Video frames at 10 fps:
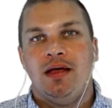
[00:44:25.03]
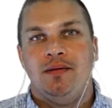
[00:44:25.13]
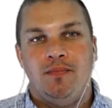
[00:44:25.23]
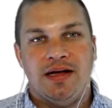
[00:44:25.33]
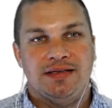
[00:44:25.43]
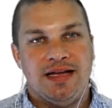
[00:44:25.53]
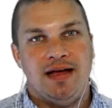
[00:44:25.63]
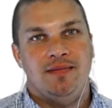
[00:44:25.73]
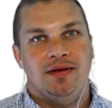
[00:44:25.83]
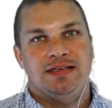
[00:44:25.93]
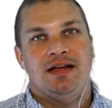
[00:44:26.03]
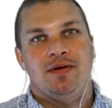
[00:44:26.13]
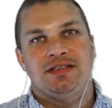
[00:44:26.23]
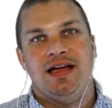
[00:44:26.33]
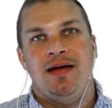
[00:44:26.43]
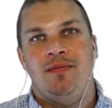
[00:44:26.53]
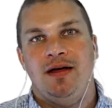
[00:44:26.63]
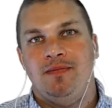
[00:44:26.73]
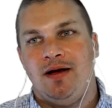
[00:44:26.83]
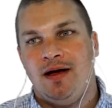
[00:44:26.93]
Second best time
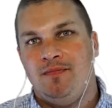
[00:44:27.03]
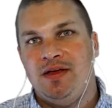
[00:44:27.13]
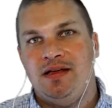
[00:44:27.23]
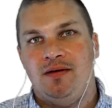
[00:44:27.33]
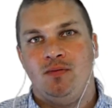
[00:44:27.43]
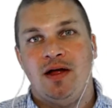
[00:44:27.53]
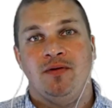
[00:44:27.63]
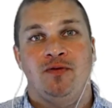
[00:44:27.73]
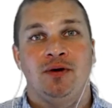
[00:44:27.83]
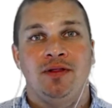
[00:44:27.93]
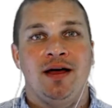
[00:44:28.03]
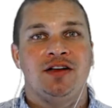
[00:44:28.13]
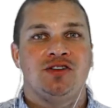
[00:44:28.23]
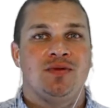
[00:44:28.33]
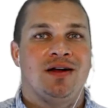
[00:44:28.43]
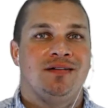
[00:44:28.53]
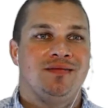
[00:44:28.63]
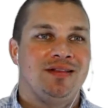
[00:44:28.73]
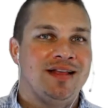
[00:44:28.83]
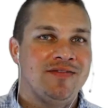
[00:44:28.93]
might be right before lunch, around
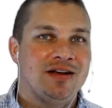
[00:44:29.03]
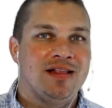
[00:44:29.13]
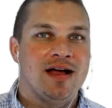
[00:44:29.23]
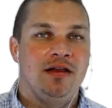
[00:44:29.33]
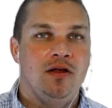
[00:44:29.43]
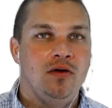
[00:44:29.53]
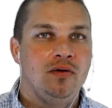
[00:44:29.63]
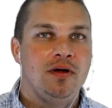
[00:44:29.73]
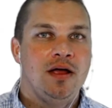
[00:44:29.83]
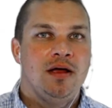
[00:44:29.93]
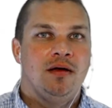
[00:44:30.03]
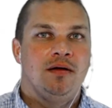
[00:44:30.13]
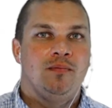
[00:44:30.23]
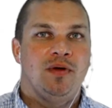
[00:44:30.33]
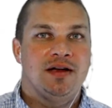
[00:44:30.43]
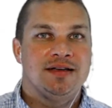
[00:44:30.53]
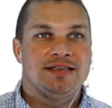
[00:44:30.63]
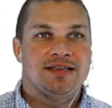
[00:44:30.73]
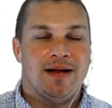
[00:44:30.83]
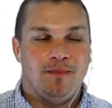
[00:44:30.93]
11 o'clock noon,
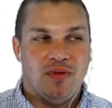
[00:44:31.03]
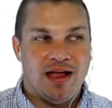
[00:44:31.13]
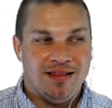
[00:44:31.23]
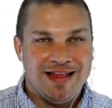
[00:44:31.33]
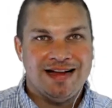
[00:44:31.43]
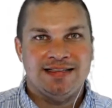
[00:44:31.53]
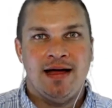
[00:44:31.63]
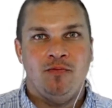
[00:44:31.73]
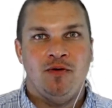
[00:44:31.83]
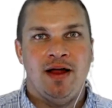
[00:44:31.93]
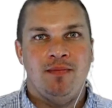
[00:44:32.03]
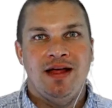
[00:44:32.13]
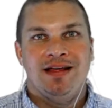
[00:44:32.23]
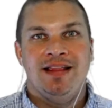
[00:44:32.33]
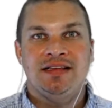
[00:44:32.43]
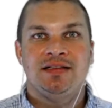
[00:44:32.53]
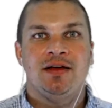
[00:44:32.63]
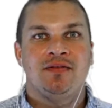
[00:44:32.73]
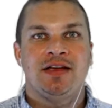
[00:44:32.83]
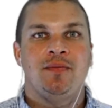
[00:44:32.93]
because at that time frame, they still
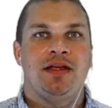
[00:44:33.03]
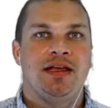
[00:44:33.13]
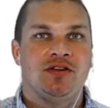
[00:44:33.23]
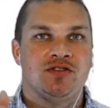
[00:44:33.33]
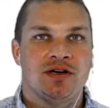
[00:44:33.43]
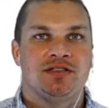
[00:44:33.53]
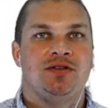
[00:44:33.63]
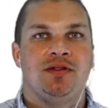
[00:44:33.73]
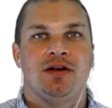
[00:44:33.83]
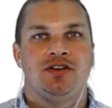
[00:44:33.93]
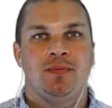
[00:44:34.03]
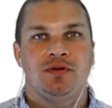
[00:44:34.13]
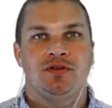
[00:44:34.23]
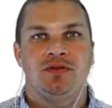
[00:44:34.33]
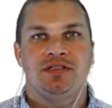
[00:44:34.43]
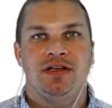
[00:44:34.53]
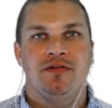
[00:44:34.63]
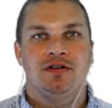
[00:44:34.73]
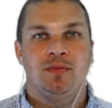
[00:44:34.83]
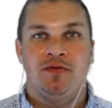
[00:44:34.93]
have time to get trucks to their shippers and
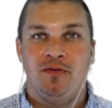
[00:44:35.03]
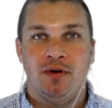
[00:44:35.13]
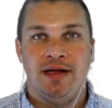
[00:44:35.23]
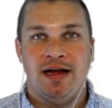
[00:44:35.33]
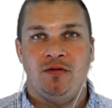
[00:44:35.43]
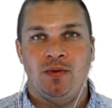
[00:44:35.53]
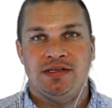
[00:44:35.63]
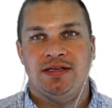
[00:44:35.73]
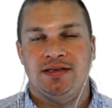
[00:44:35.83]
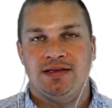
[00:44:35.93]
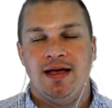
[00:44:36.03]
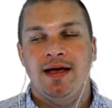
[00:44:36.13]
receivers before the end of business.